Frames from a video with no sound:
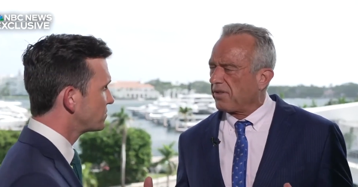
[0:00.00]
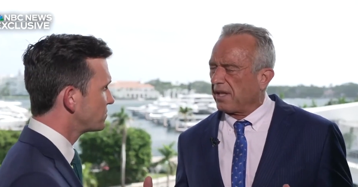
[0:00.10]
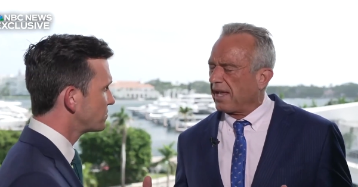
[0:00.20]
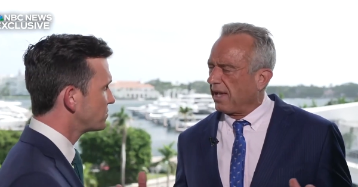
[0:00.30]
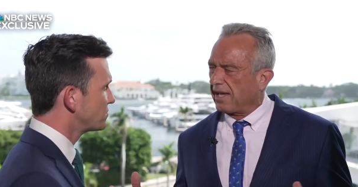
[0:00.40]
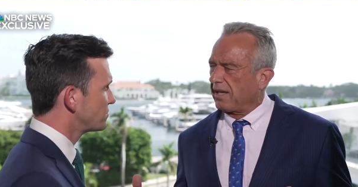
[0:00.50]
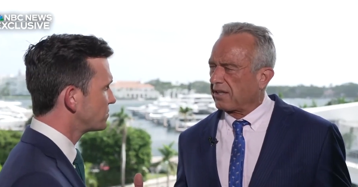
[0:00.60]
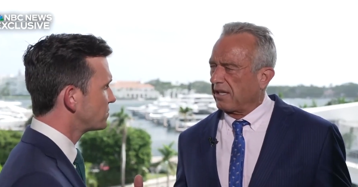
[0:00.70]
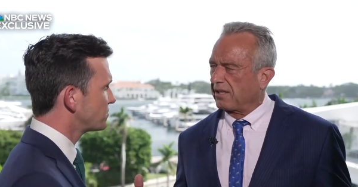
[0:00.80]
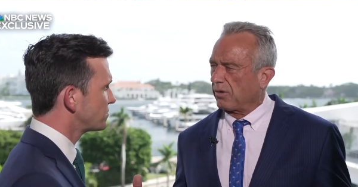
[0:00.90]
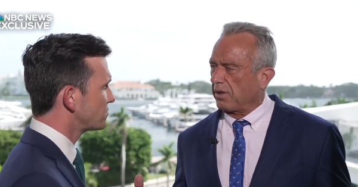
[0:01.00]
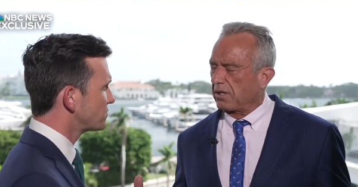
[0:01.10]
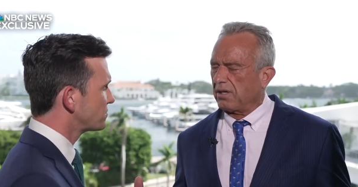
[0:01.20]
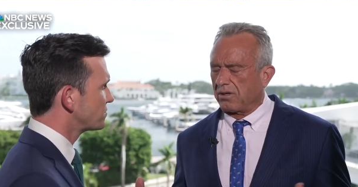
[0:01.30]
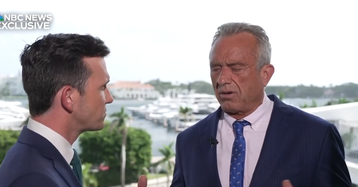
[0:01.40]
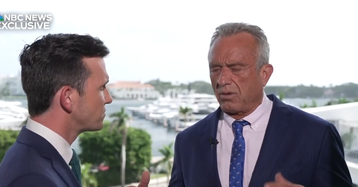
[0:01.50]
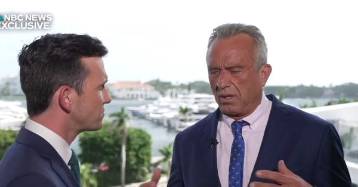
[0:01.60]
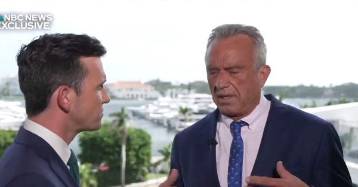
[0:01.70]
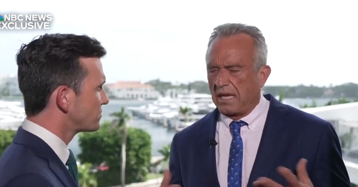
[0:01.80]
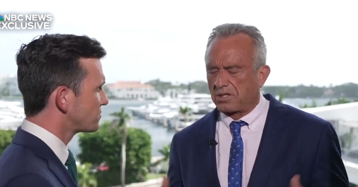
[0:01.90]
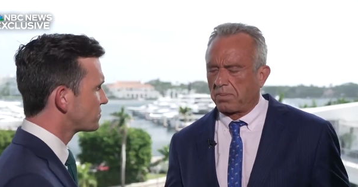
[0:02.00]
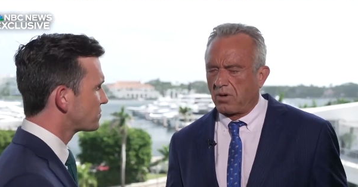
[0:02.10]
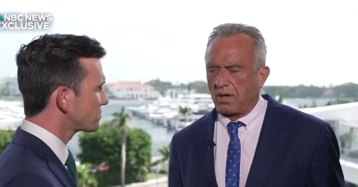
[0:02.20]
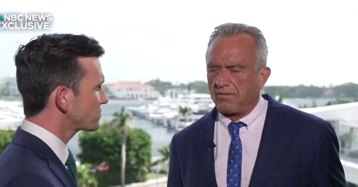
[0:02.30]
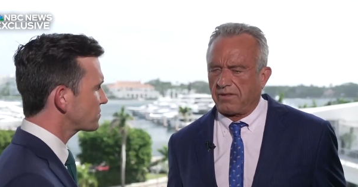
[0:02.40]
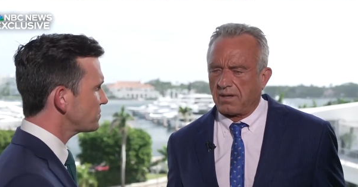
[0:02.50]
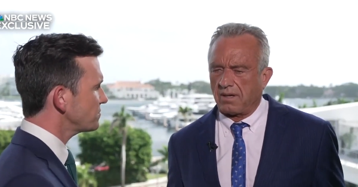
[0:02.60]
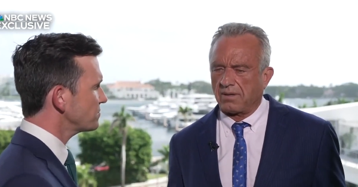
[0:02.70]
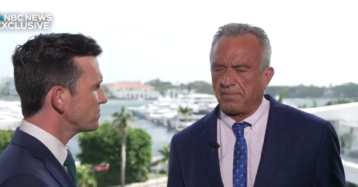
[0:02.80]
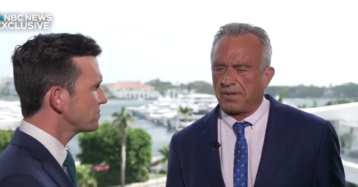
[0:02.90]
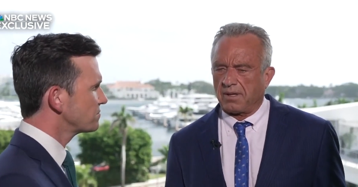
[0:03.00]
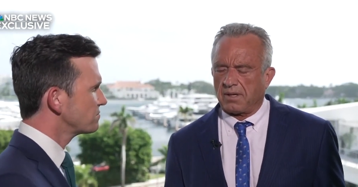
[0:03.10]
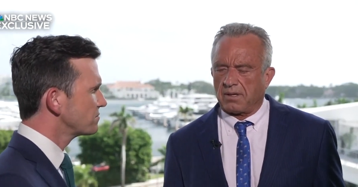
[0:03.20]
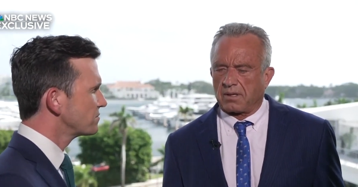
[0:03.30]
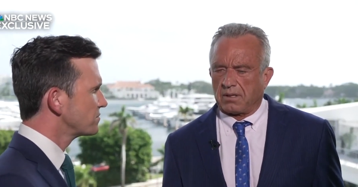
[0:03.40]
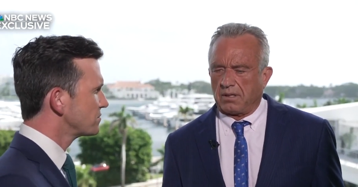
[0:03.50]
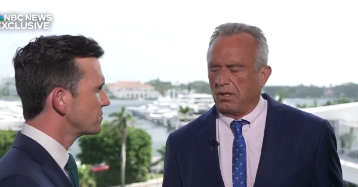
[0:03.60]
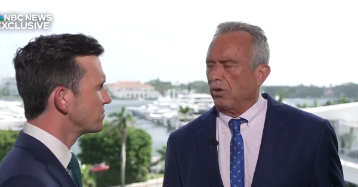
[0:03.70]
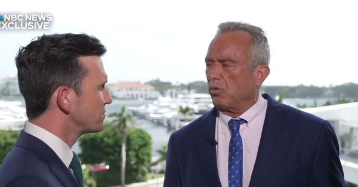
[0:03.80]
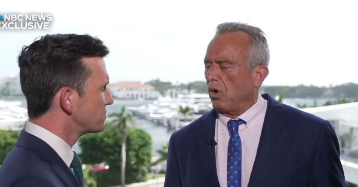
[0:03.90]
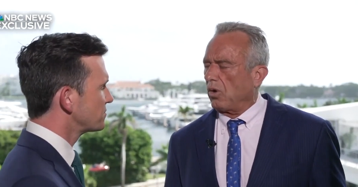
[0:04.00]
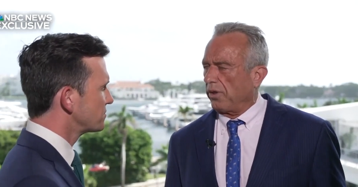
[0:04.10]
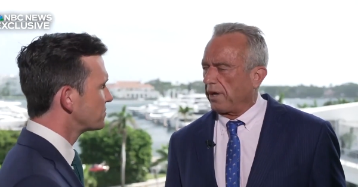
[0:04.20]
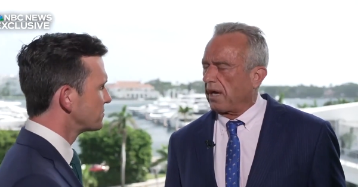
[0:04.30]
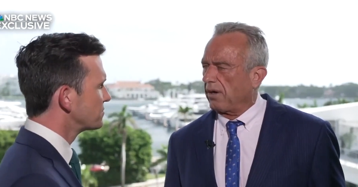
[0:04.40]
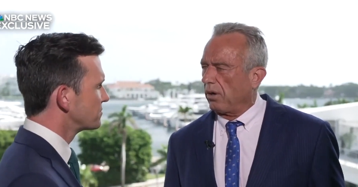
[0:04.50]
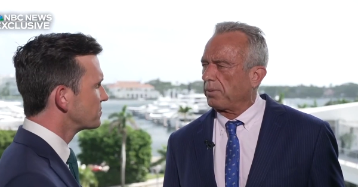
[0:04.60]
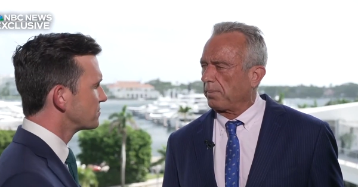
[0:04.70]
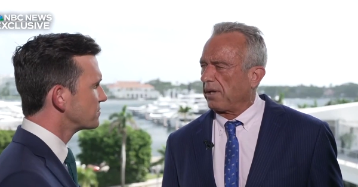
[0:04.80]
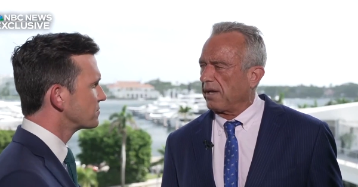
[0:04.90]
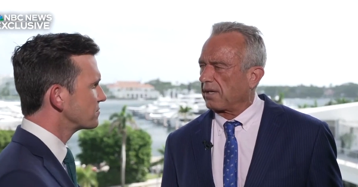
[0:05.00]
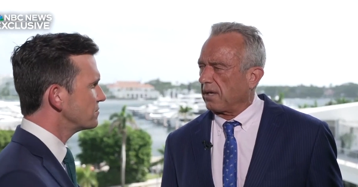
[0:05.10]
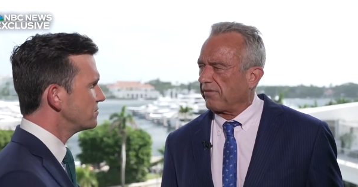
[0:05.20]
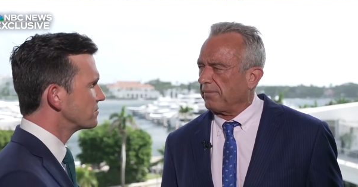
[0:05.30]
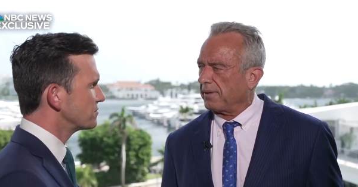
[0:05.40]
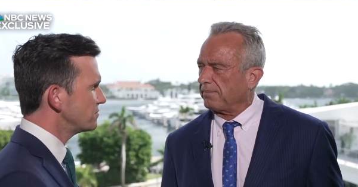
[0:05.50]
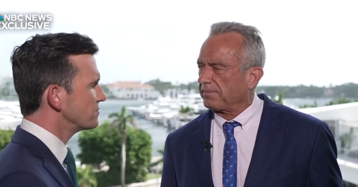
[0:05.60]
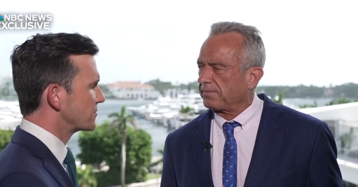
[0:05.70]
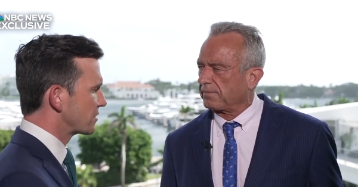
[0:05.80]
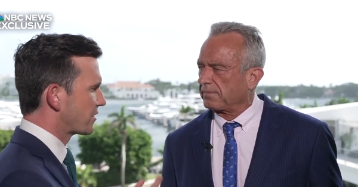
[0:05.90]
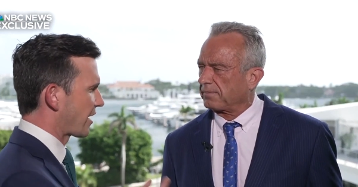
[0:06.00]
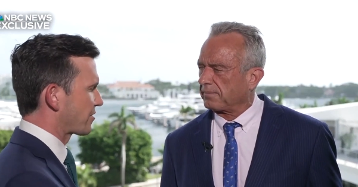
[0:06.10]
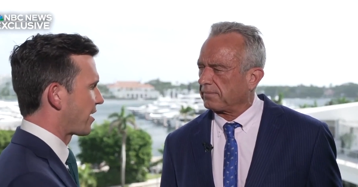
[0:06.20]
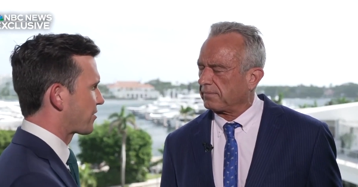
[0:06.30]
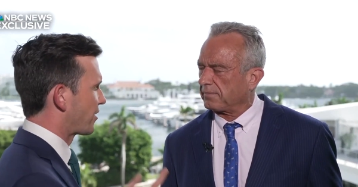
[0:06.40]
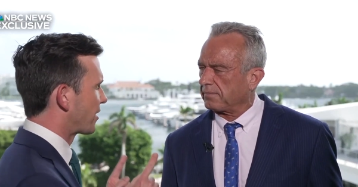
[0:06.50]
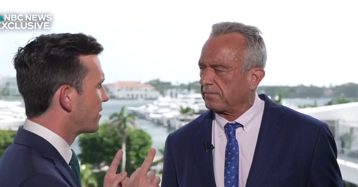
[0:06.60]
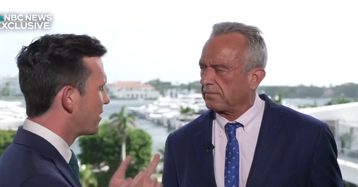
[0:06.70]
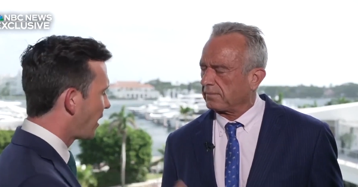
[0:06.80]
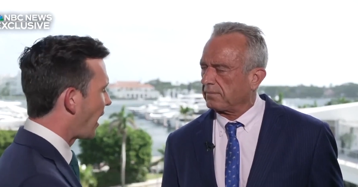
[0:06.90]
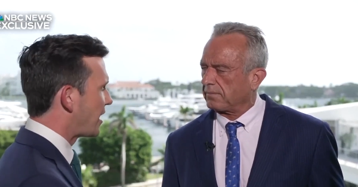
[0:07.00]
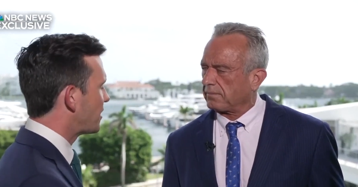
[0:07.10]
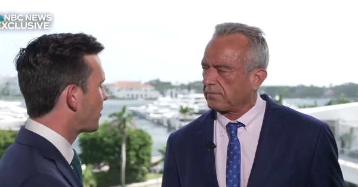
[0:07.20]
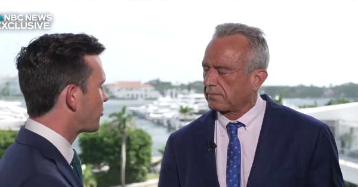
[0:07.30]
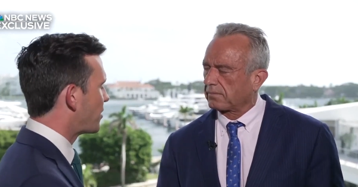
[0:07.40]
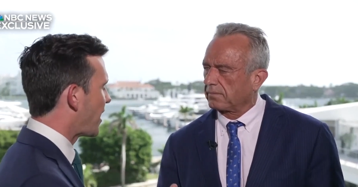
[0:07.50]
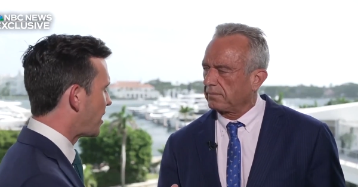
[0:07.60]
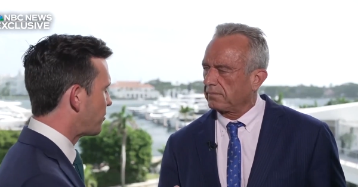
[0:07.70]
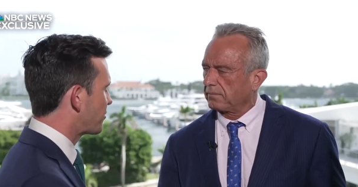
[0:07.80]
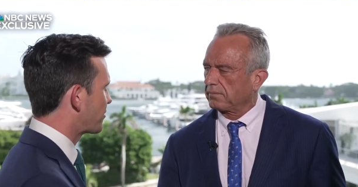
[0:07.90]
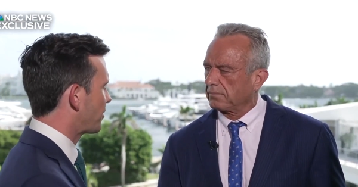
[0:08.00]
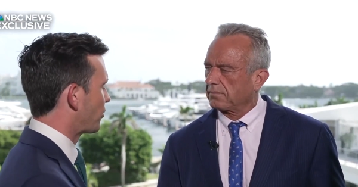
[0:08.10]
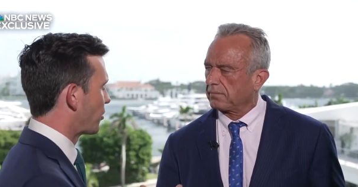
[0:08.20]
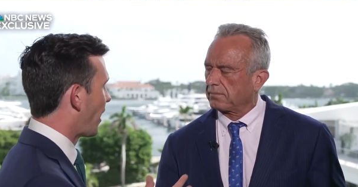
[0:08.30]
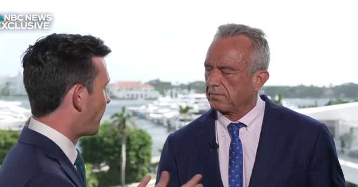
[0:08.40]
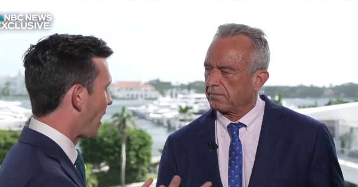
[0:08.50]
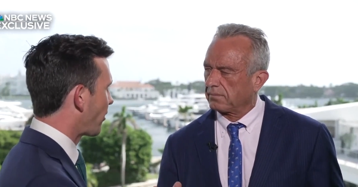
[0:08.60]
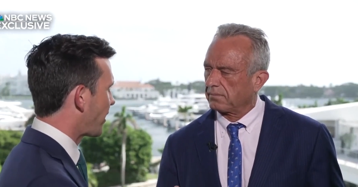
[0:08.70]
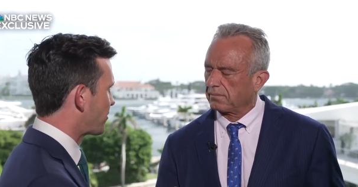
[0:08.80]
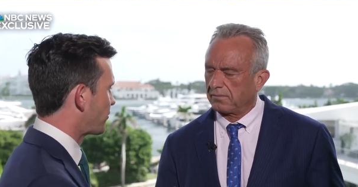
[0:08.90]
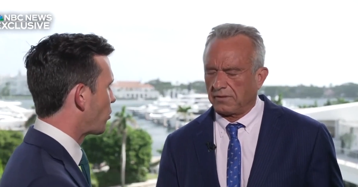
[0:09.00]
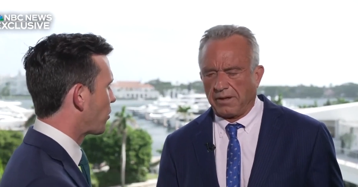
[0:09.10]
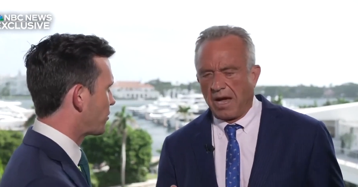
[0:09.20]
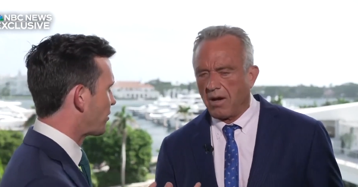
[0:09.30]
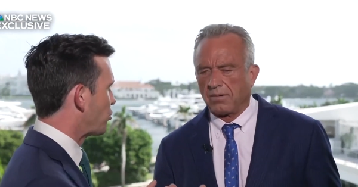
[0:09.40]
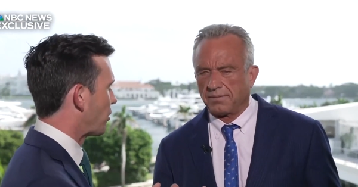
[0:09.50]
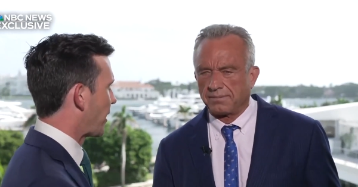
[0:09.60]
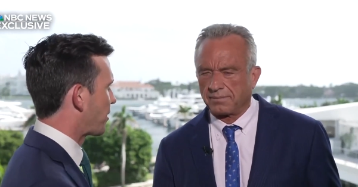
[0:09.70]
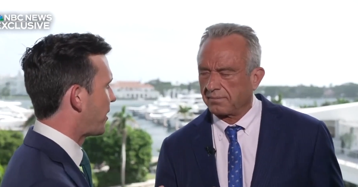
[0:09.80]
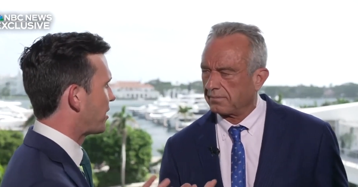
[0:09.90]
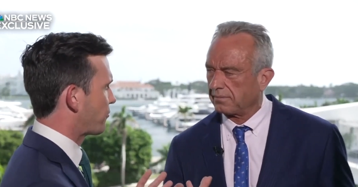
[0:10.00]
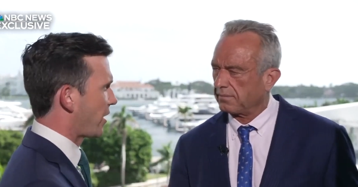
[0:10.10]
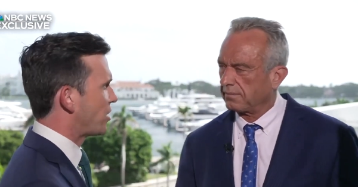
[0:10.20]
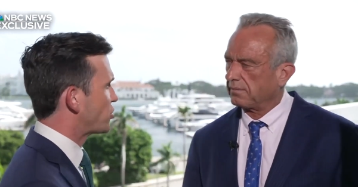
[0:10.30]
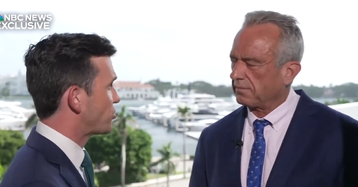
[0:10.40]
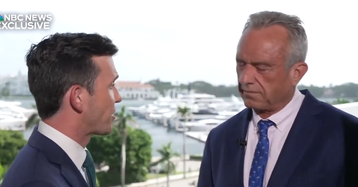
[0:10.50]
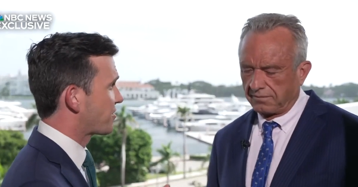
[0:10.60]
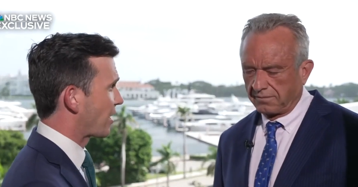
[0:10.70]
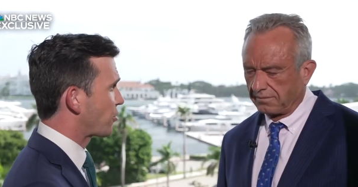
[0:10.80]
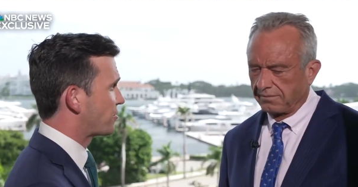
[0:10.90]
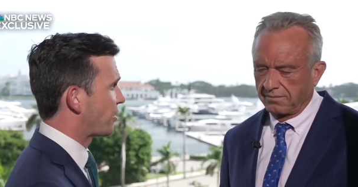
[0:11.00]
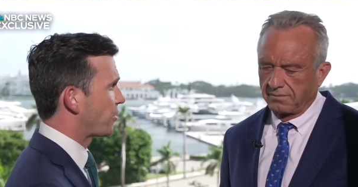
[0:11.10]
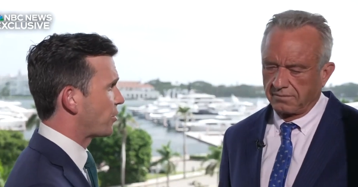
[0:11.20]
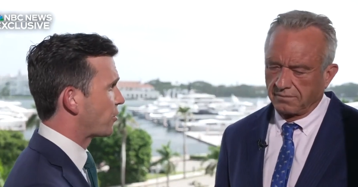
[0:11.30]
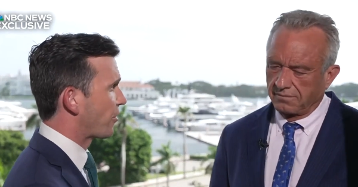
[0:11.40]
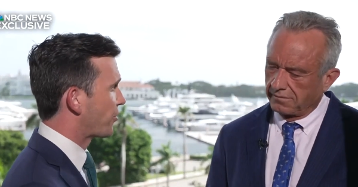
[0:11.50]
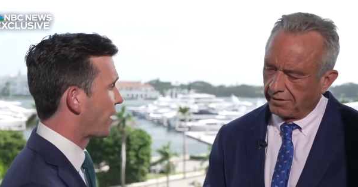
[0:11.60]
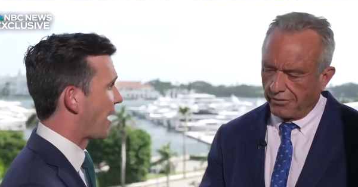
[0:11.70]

Speaker 1: than anything that we can do, and that's part of the, the role that I hope to play in government.
Speaker 2: Last, last thing. Any other names or of allies of yours no. that you are recommending for HHS secretary or other